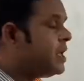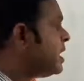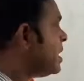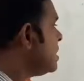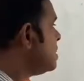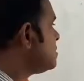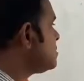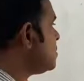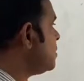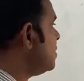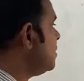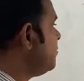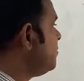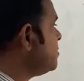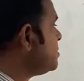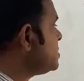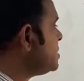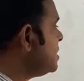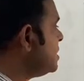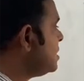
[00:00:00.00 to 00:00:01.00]
So if
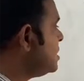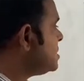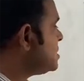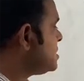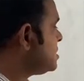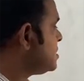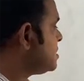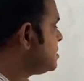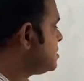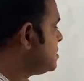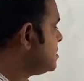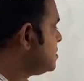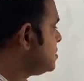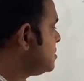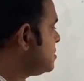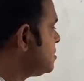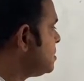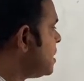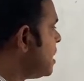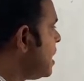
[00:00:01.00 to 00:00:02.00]
you see this,
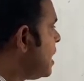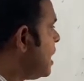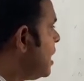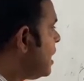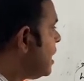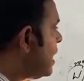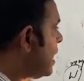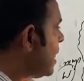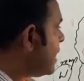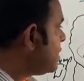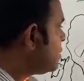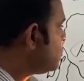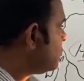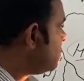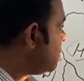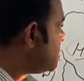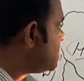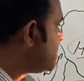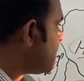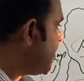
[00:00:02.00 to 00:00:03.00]
like
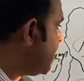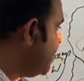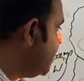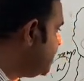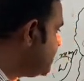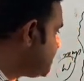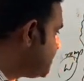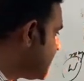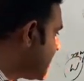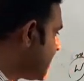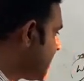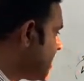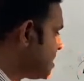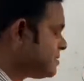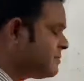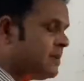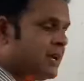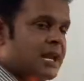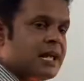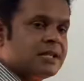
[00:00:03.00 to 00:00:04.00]
towards the east and as
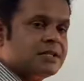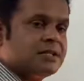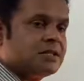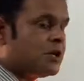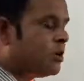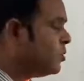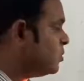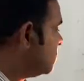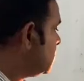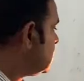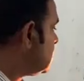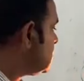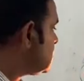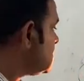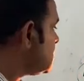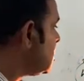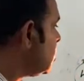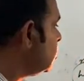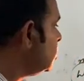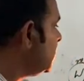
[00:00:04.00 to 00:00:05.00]
well as
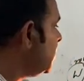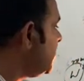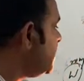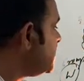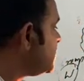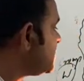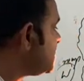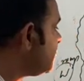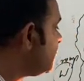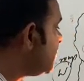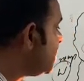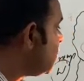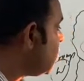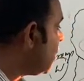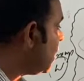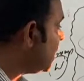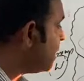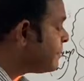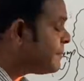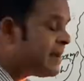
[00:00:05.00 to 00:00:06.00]
southeast, we
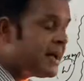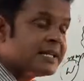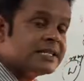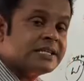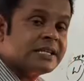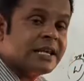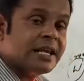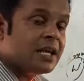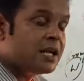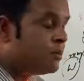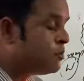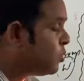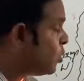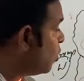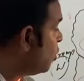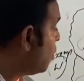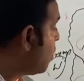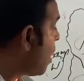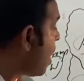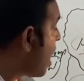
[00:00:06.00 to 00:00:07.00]
call them as
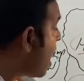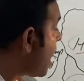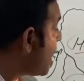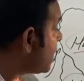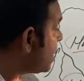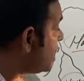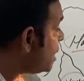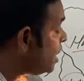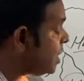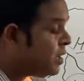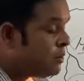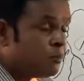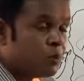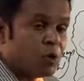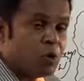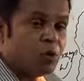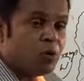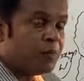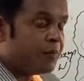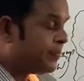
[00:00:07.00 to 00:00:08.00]
Igbo or
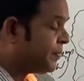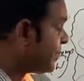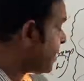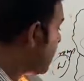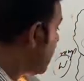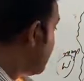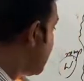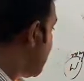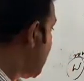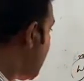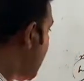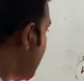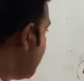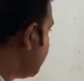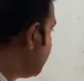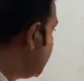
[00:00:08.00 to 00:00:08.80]
Igbo. And